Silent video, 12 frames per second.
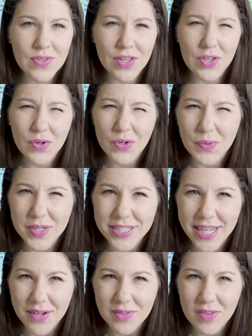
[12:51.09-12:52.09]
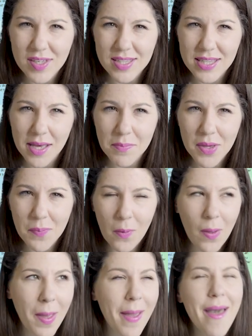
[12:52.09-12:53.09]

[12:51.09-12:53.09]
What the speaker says: that you can reach out to these same people?